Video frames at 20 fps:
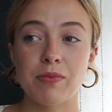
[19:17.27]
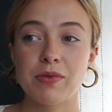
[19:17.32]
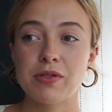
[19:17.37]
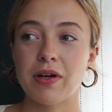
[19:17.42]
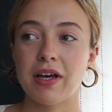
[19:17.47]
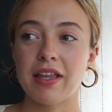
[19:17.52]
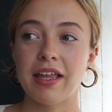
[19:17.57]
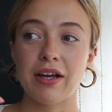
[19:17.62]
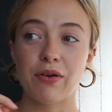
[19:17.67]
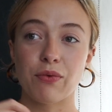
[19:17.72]
So
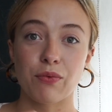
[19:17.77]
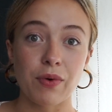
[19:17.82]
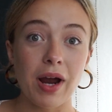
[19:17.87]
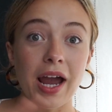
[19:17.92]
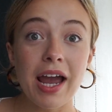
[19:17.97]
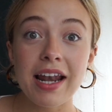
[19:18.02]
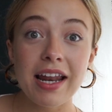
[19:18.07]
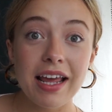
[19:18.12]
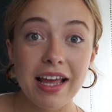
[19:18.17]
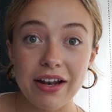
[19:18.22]
I like
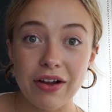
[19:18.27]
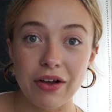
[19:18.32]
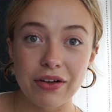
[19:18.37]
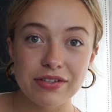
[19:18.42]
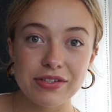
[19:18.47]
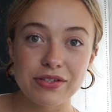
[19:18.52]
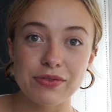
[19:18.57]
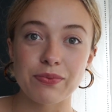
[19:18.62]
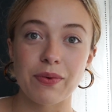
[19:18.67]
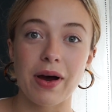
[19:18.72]
ran in all
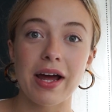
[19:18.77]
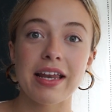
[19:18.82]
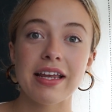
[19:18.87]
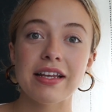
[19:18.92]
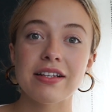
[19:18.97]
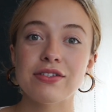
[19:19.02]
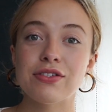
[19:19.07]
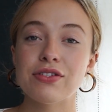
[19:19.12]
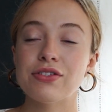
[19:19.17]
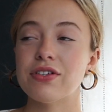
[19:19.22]
sweaty
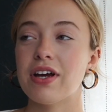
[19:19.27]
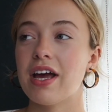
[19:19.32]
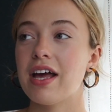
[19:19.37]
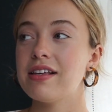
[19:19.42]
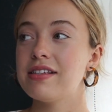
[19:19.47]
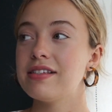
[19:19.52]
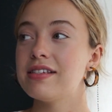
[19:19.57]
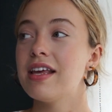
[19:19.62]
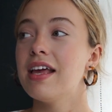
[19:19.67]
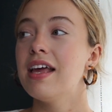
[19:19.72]
and
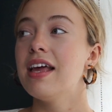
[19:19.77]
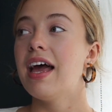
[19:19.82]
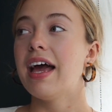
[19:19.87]
stressed.